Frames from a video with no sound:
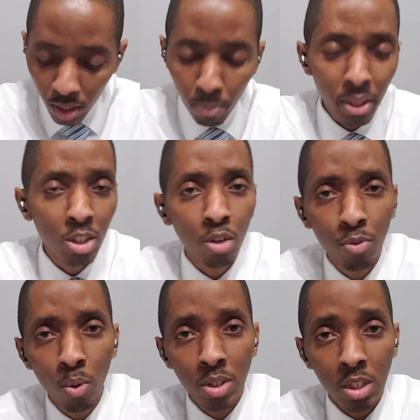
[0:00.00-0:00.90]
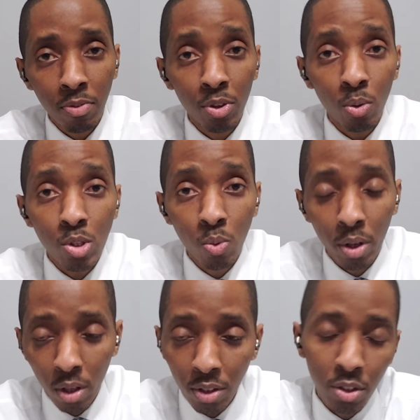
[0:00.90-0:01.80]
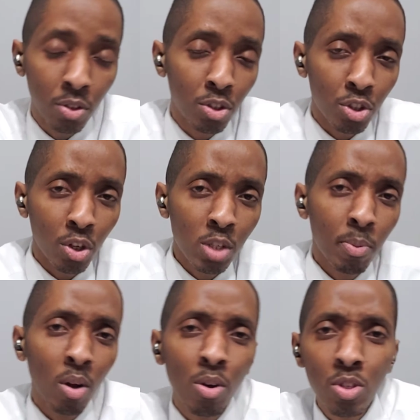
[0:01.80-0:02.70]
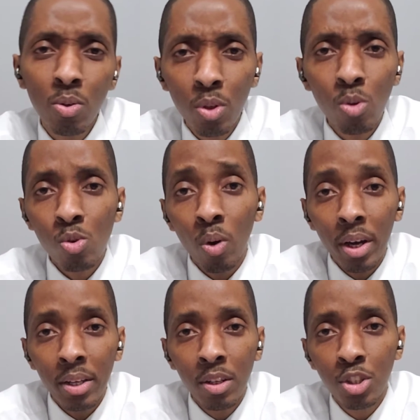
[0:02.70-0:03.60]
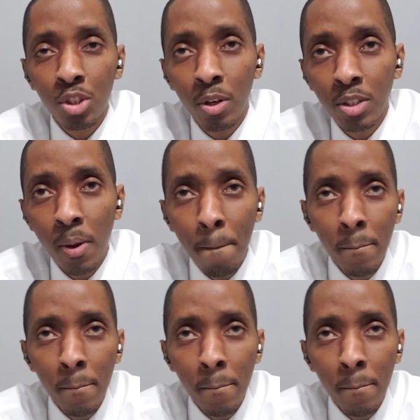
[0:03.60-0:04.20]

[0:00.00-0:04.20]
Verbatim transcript: The message, of course, is for those who are not in the church, but also those who are in the church.